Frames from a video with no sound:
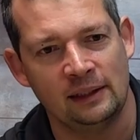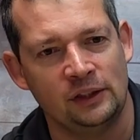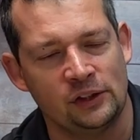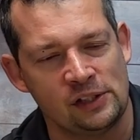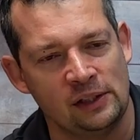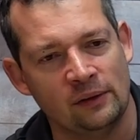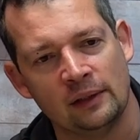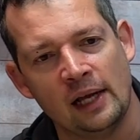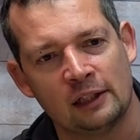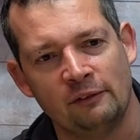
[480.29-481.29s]
thing, just the
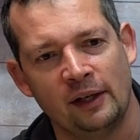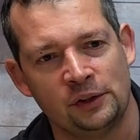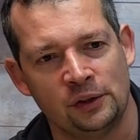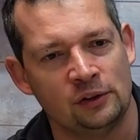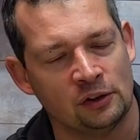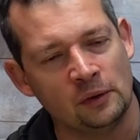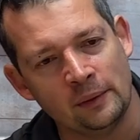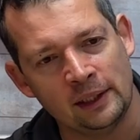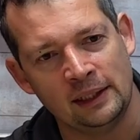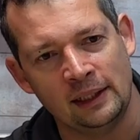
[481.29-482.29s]
unlocked version, throw
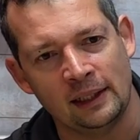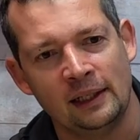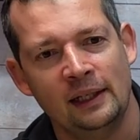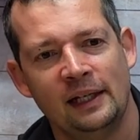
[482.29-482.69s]
it in here